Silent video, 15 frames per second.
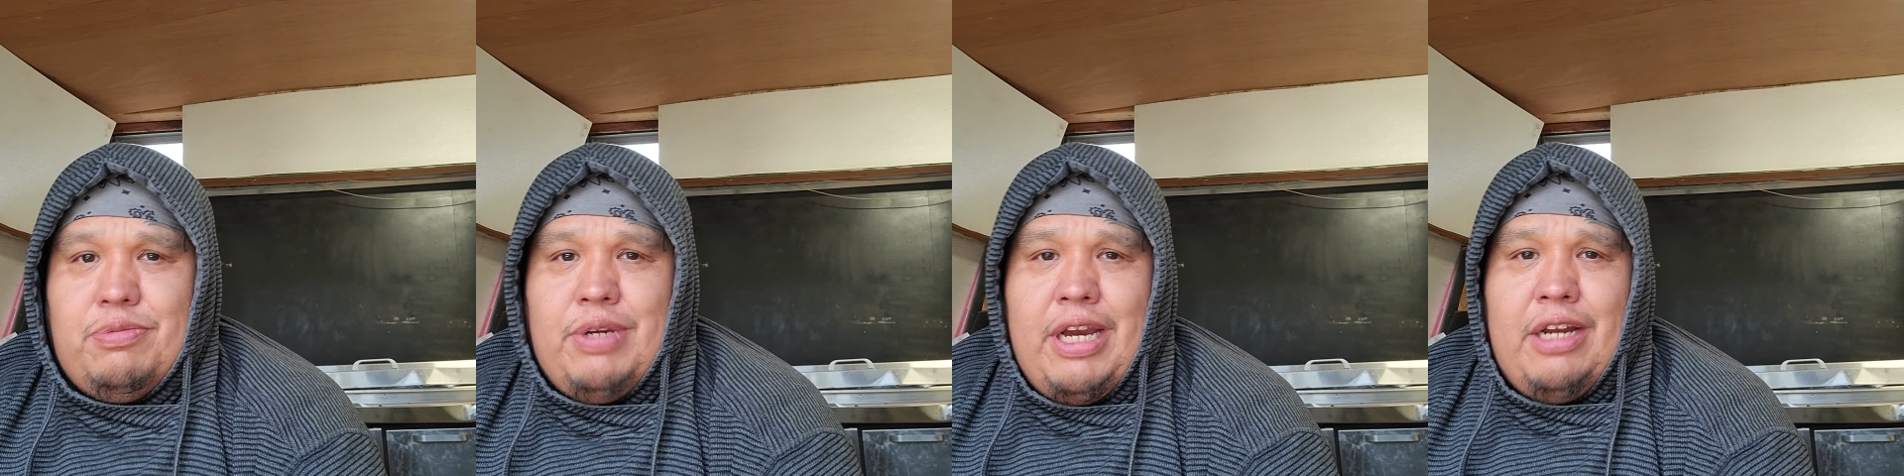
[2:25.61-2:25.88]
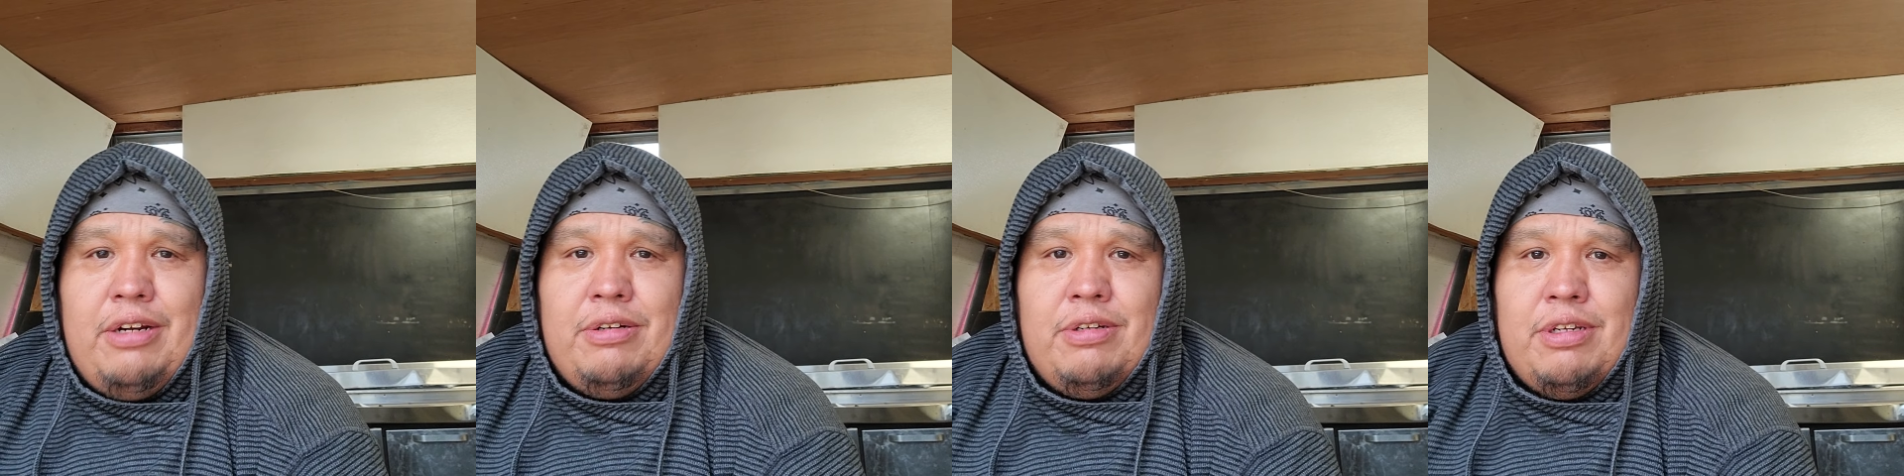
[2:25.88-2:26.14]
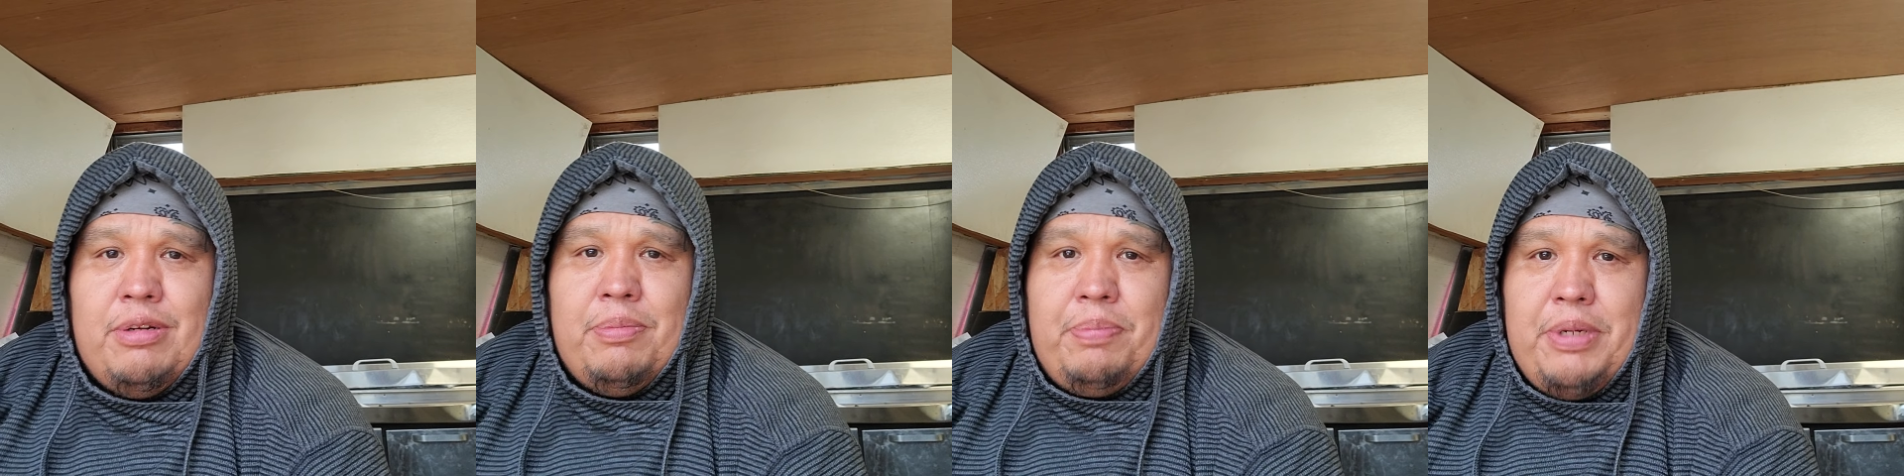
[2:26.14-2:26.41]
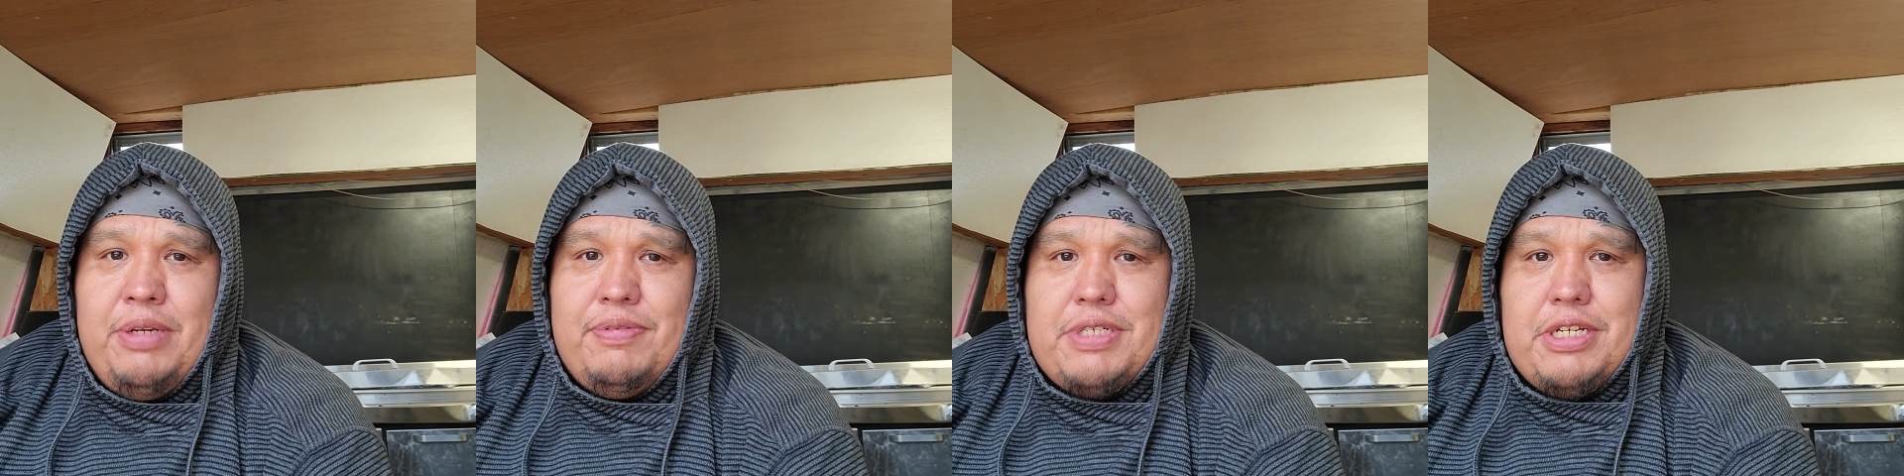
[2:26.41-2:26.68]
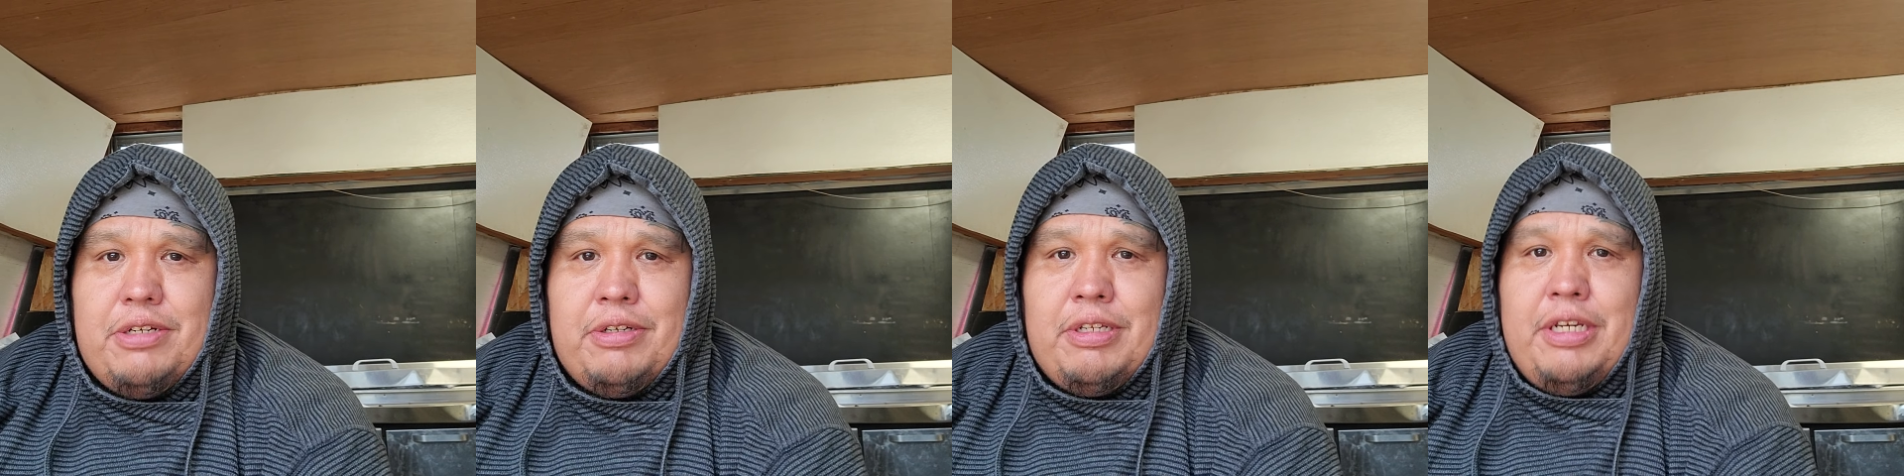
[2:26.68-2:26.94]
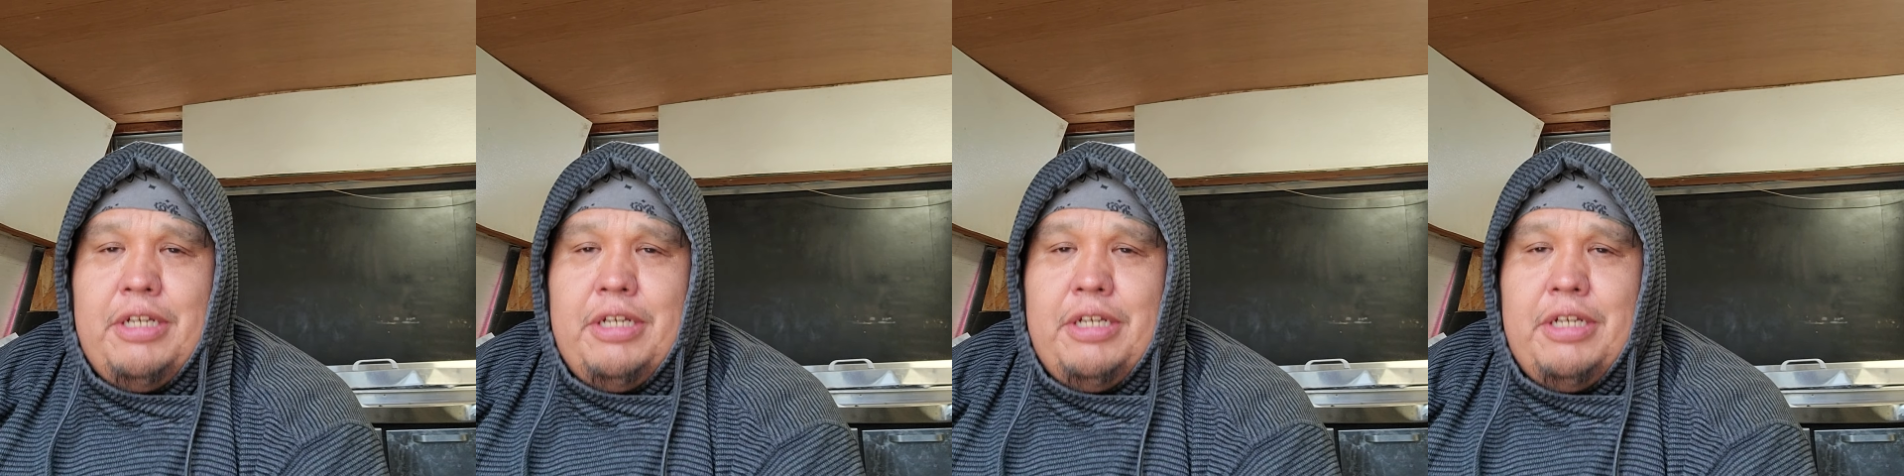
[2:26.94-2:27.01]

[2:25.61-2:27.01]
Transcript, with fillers: We had our little beefs here and